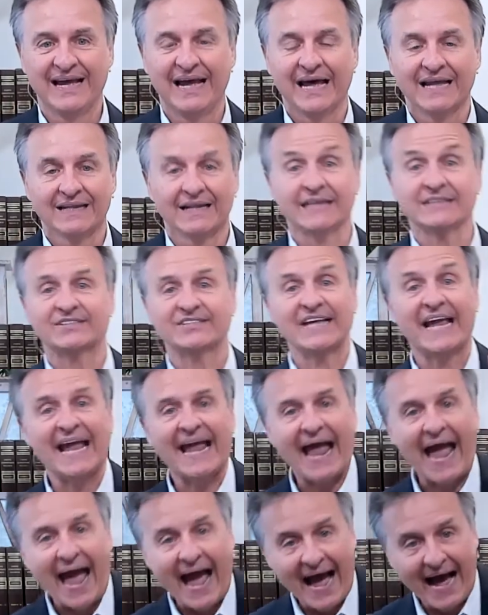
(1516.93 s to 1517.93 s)
Let's say
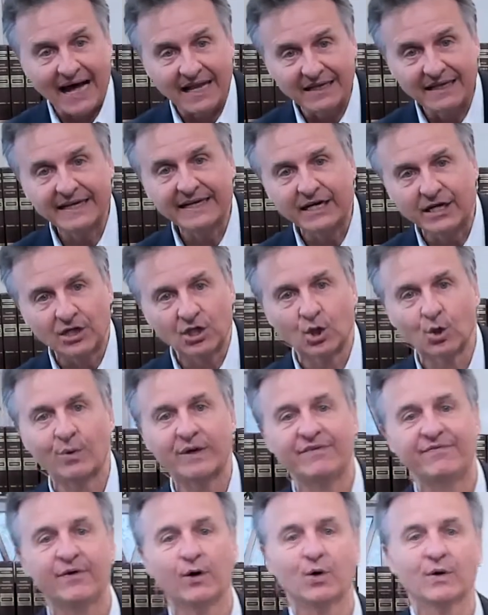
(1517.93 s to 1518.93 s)
Allen in
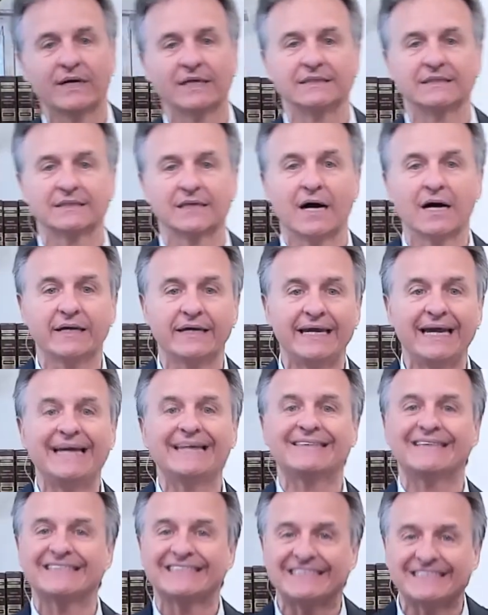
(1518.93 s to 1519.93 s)
Louisville, Kentucky, at
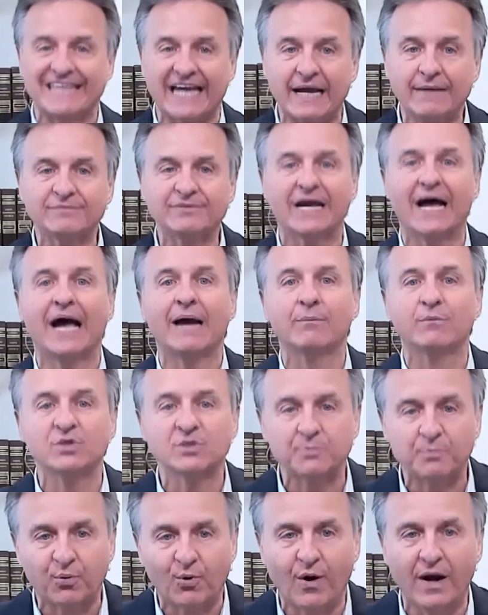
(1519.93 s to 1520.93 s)
the same time was
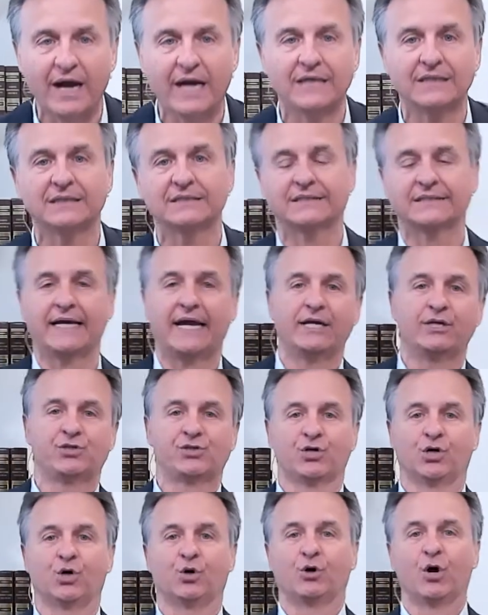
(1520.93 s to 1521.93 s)
praying to St.
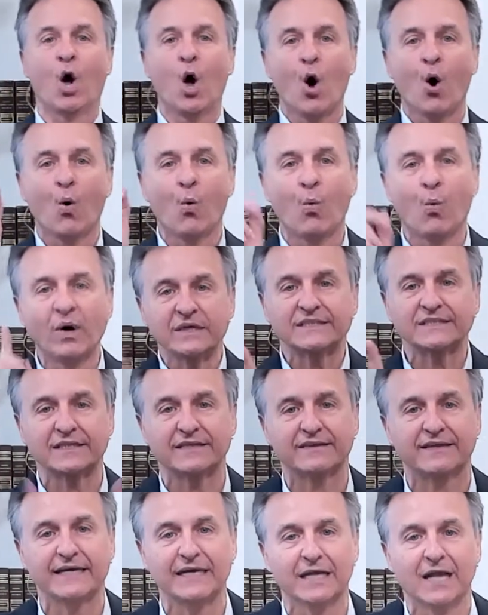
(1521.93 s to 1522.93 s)
Jude. What's the
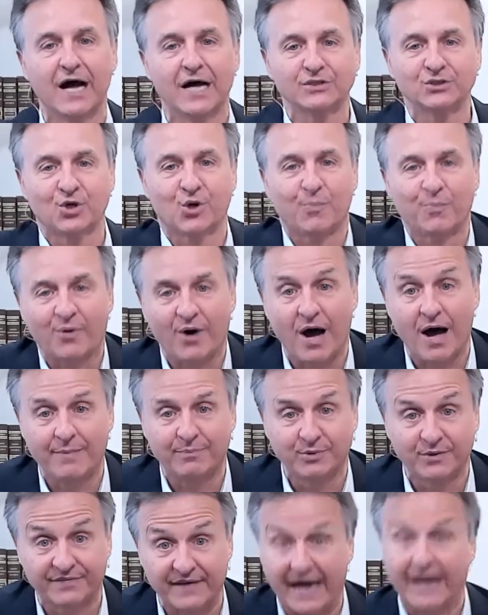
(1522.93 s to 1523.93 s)
theological problem
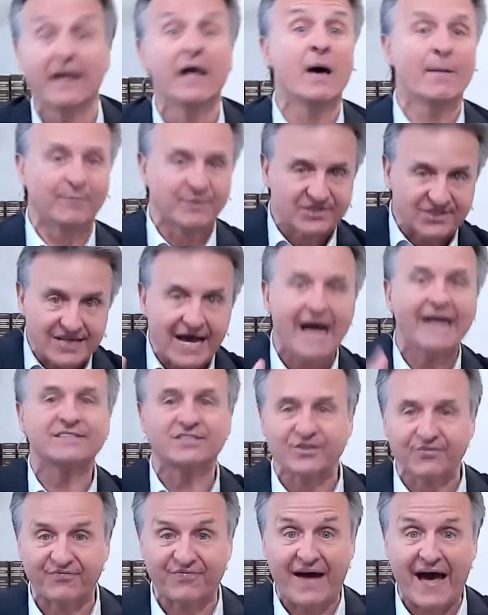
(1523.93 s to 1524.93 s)
with that? Besides
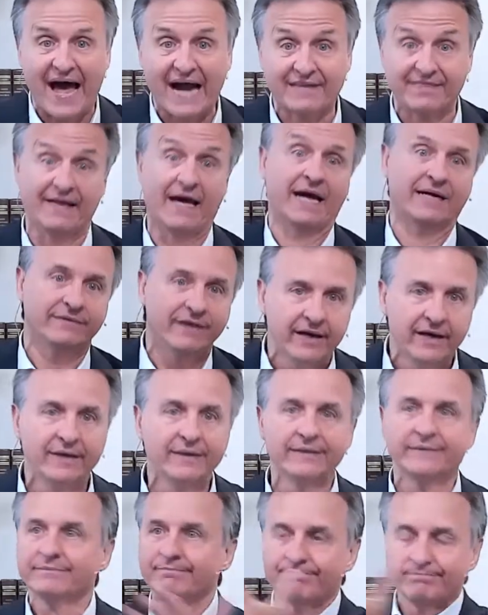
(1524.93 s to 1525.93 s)
the fact that
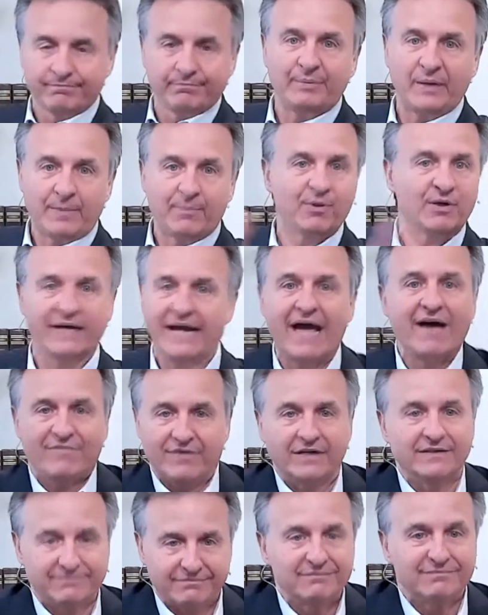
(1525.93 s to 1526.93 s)
people in
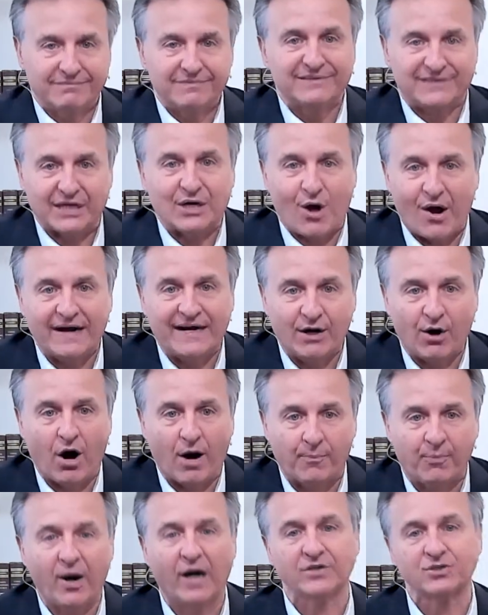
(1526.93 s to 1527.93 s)
heaven cannot hear our
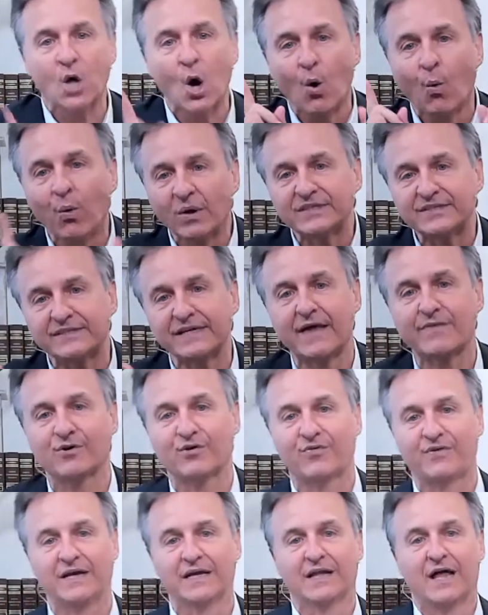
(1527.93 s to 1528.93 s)
prayers, what's the other
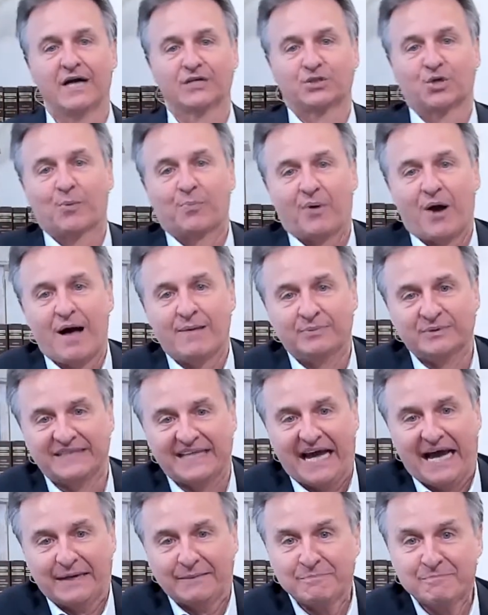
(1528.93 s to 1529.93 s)
theological problem with
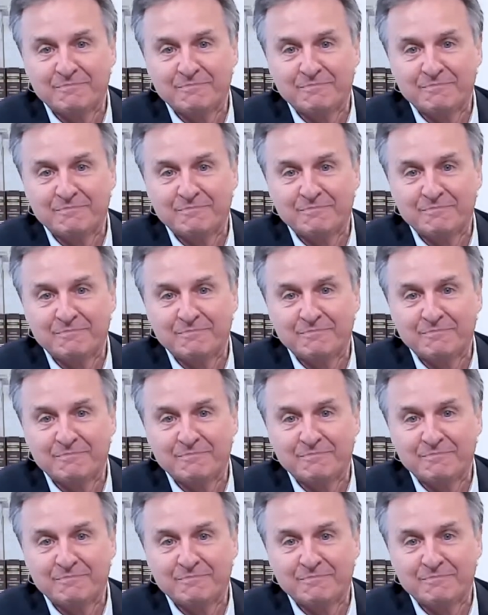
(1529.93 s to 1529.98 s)
that?